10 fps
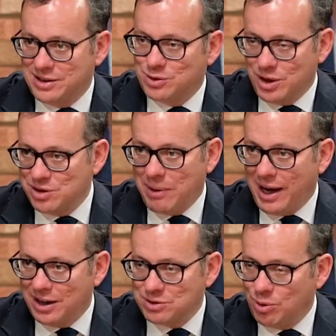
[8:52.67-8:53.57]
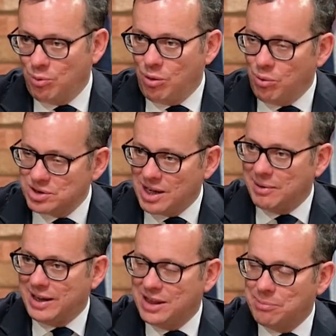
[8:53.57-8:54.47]
to switch banks? What's
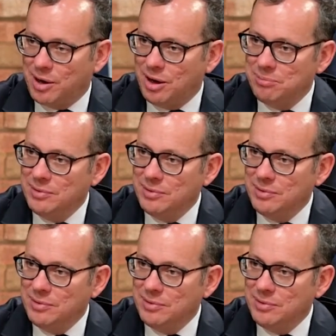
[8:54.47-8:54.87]
coming down the pipe?